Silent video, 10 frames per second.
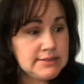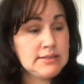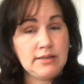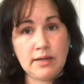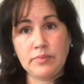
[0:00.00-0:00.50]
it's a
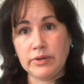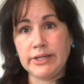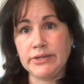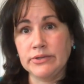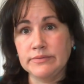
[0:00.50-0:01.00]
lot
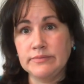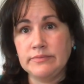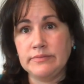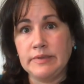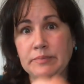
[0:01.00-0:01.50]
prettier
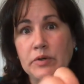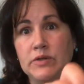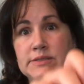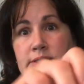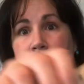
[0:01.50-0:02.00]
in
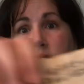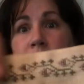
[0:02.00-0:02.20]
person.